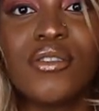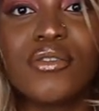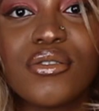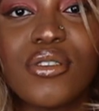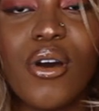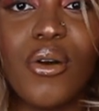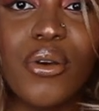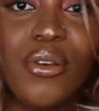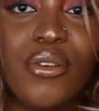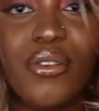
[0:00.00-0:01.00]

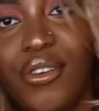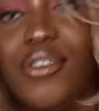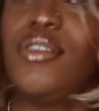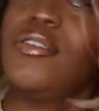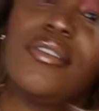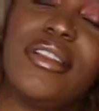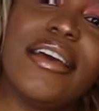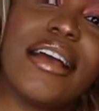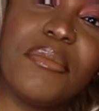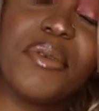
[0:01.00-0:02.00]
so good. Like, I'm